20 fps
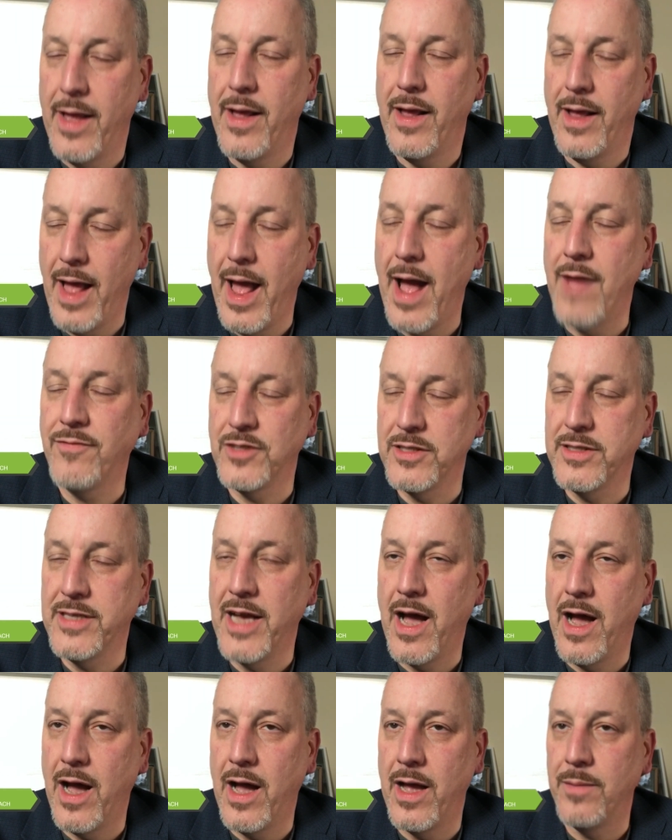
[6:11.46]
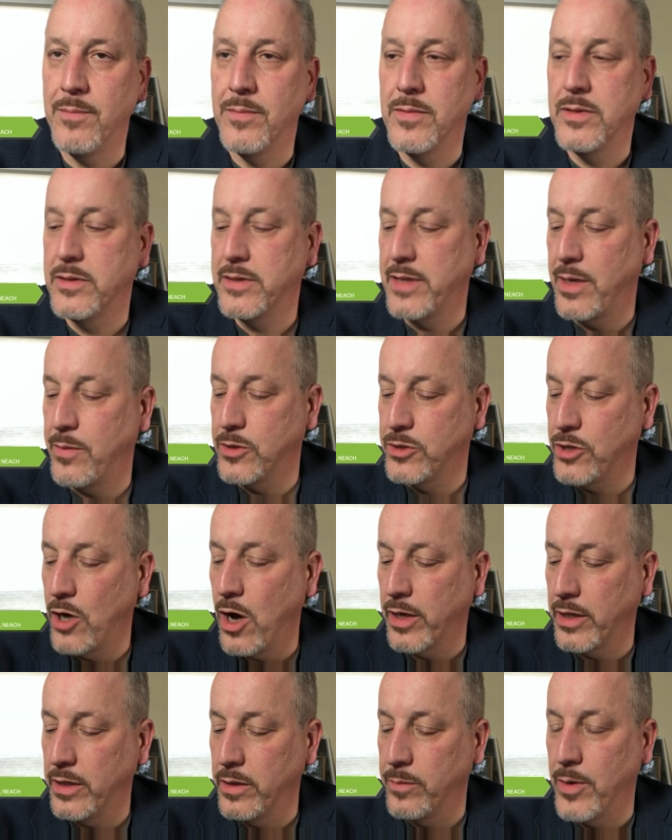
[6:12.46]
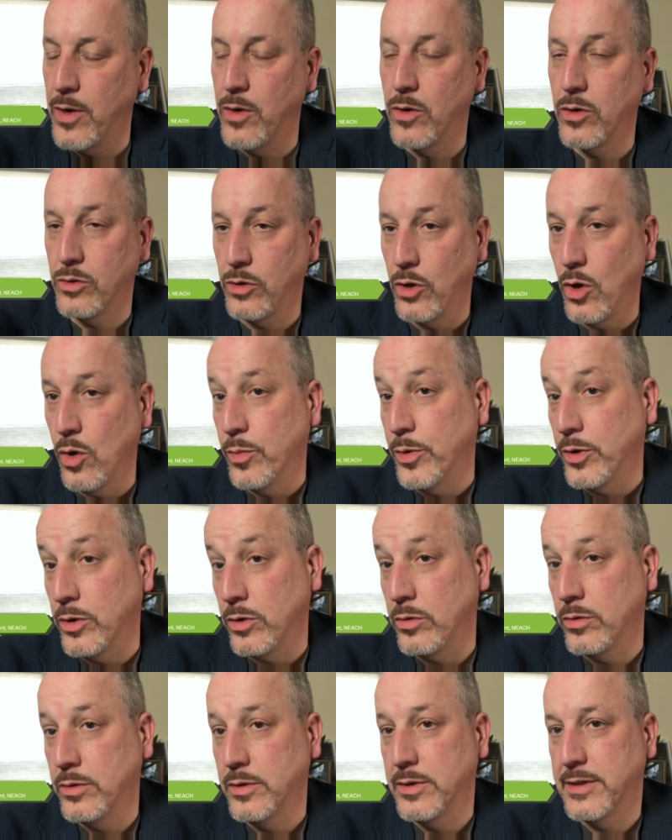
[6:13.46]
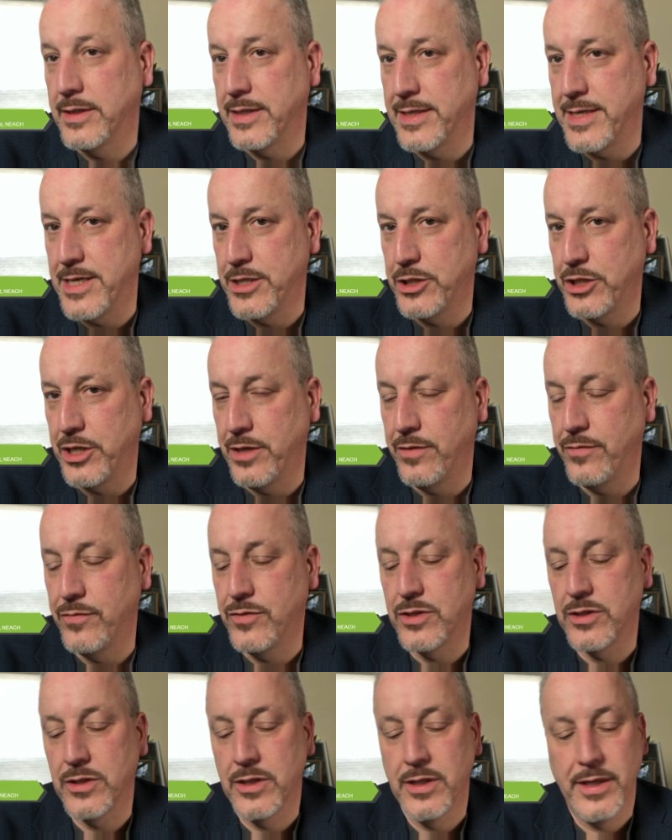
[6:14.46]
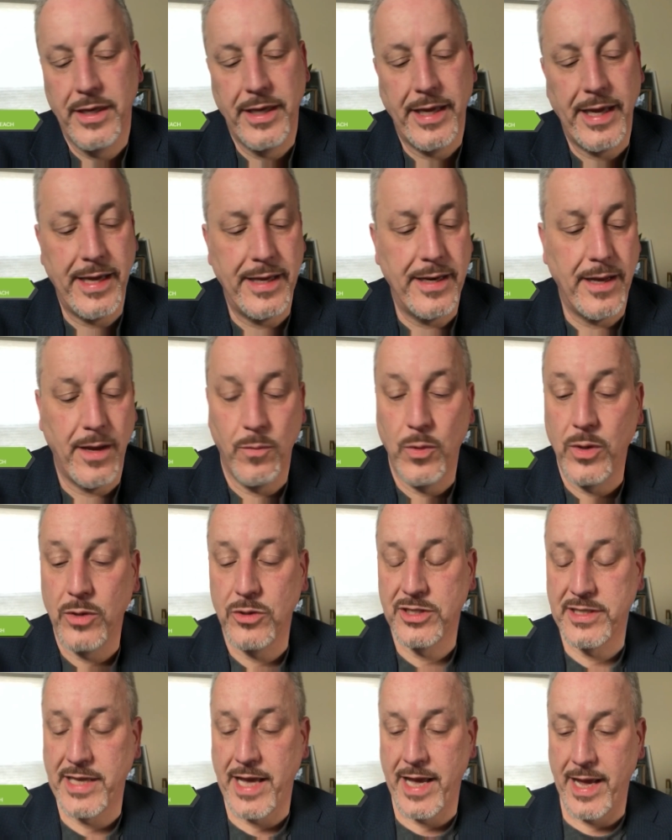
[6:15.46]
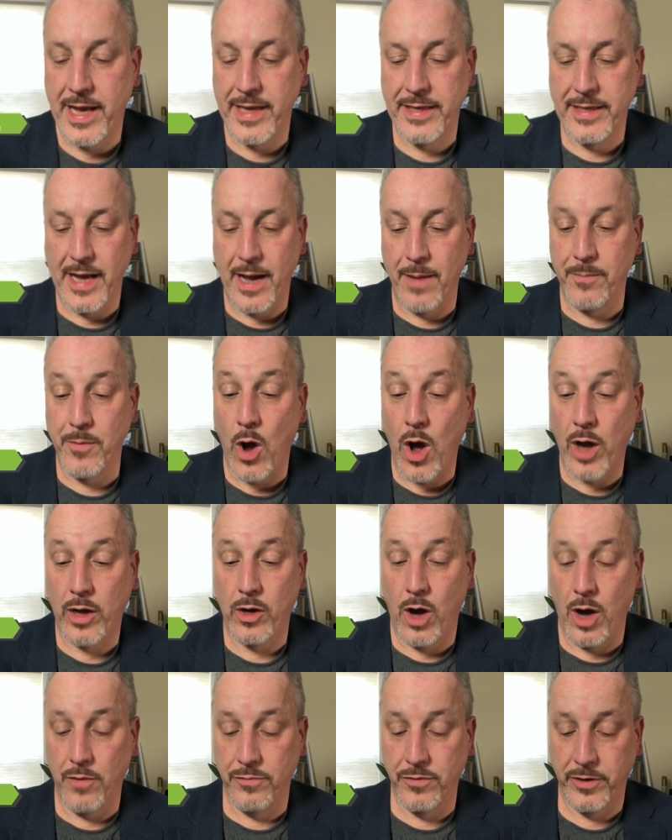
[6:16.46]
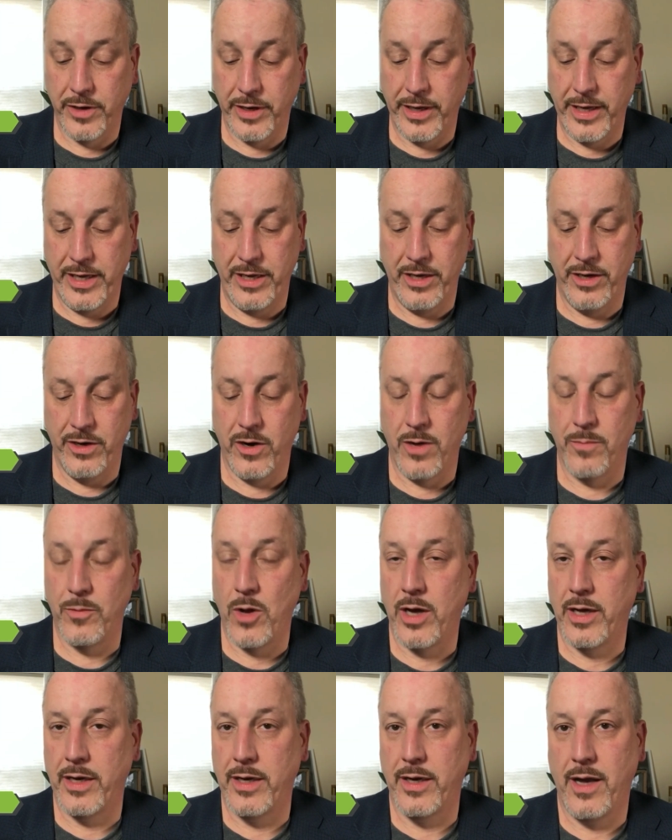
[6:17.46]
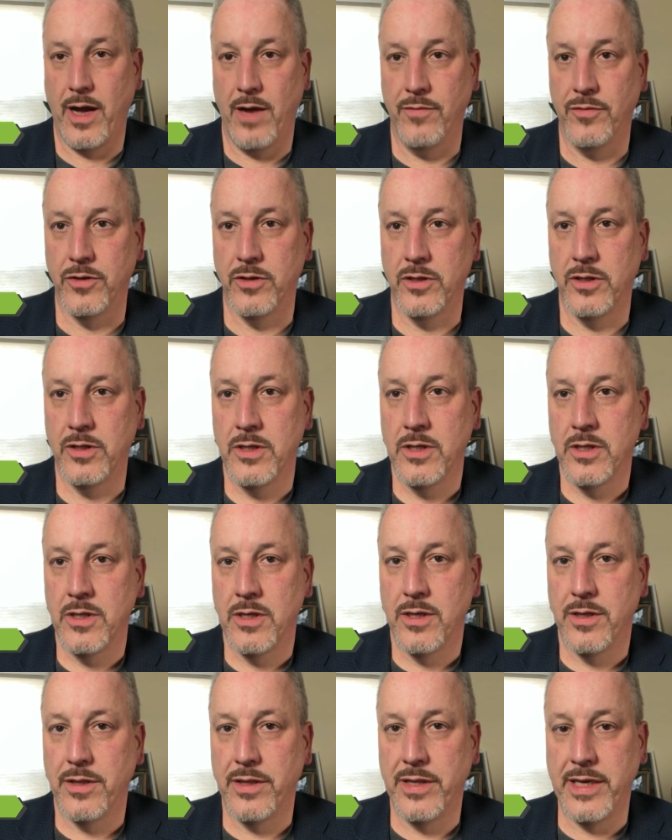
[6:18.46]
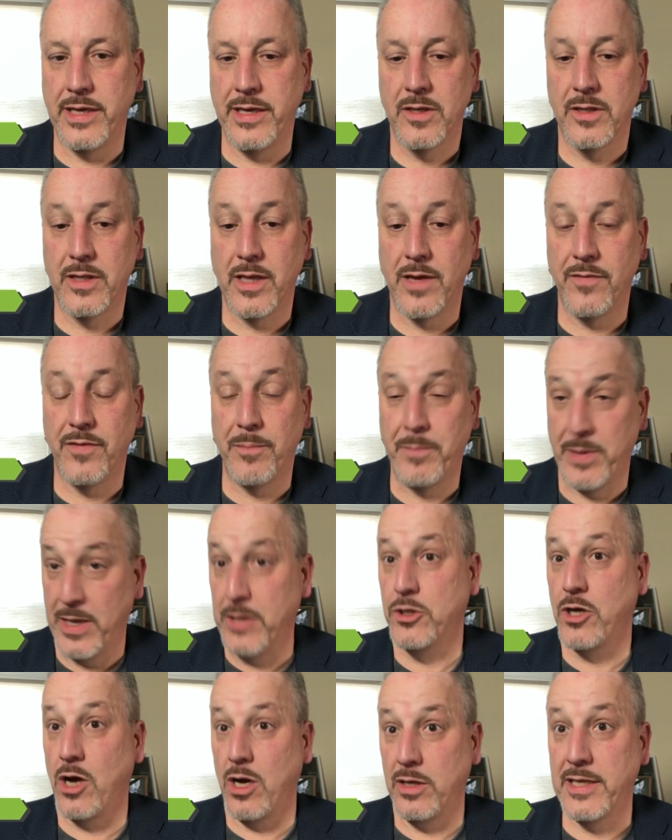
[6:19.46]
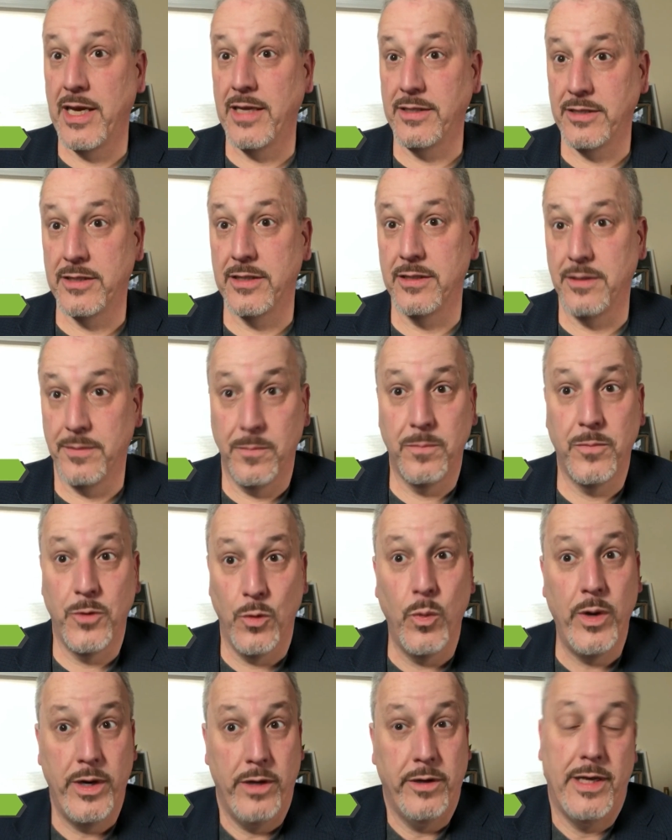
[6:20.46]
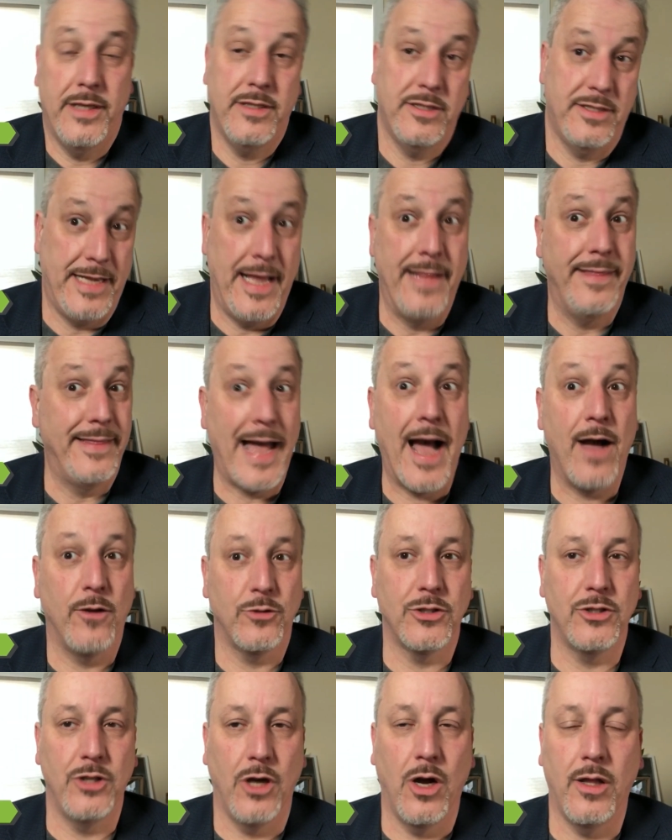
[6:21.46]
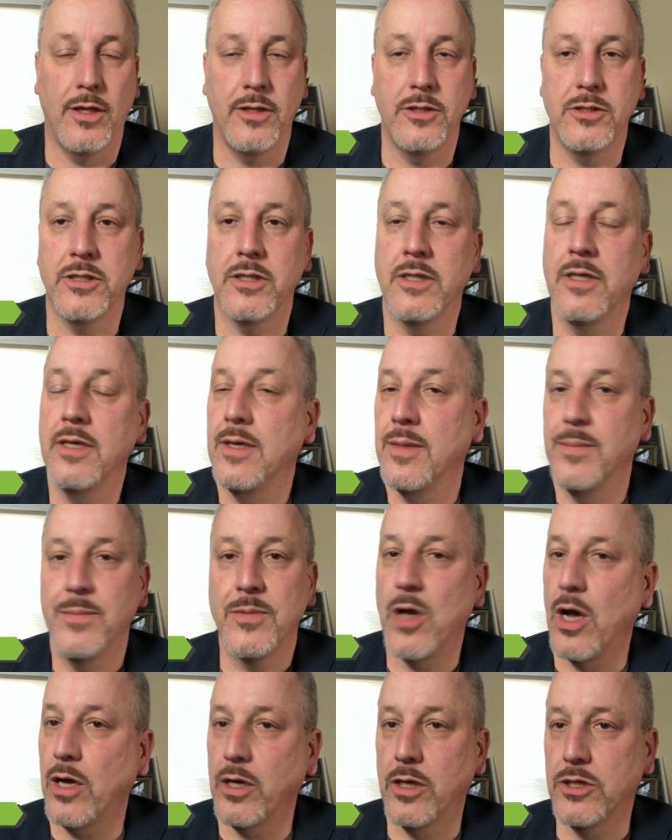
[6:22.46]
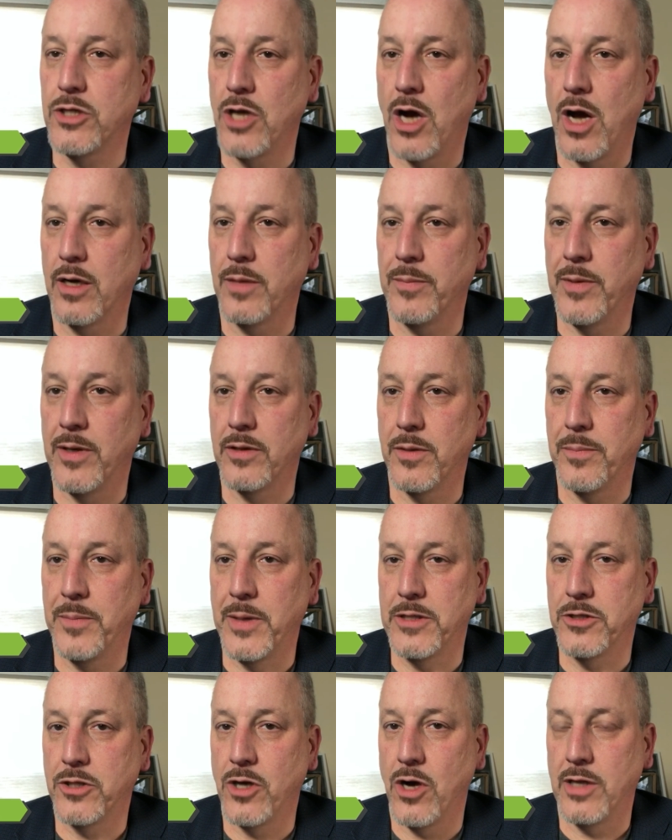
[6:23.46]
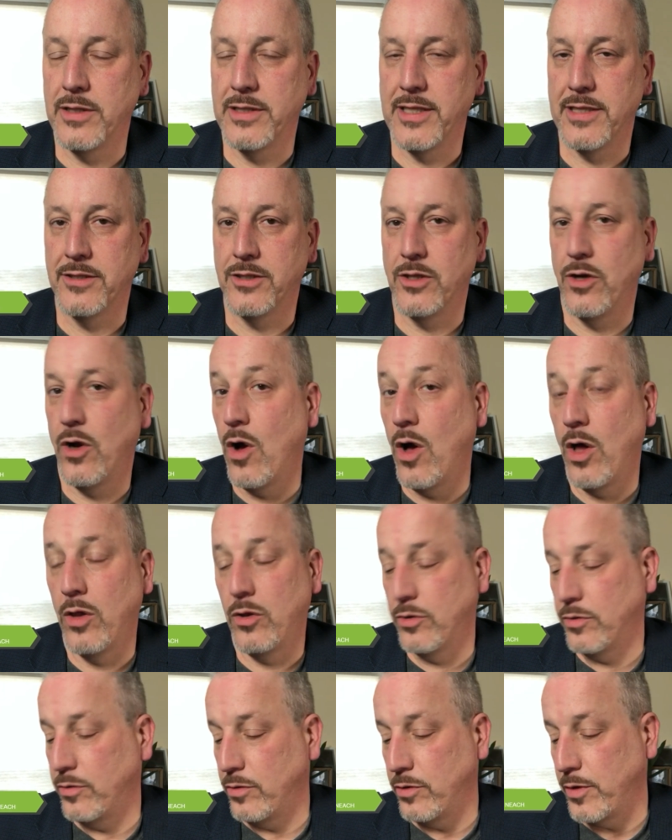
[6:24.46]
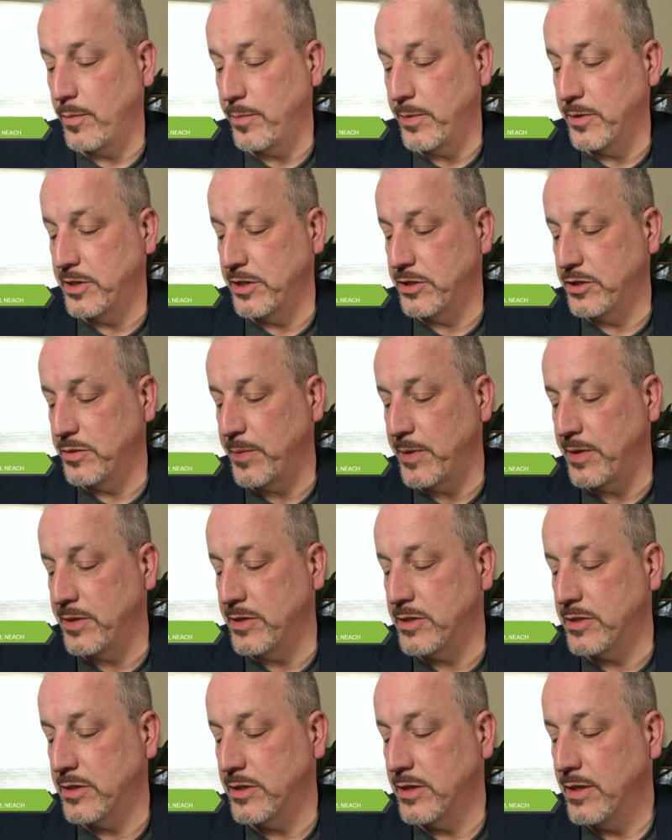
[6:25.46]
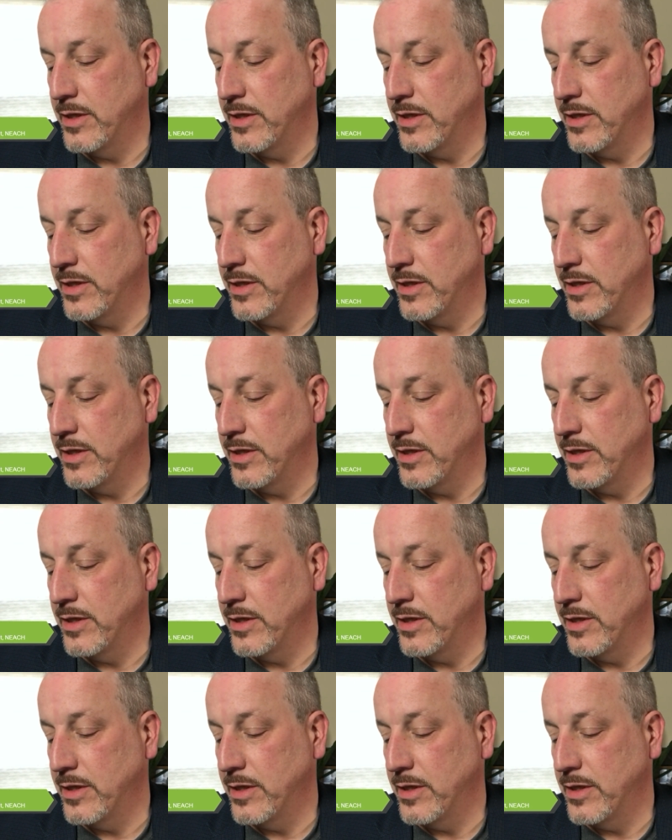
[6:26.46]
half the time they were talking about global initiatives. And I will say I'm not covering here. I'm not going to cover they have a pitch contest, and the winner gets $10,000. Not going to talk about the pitch contest at all, or the participants.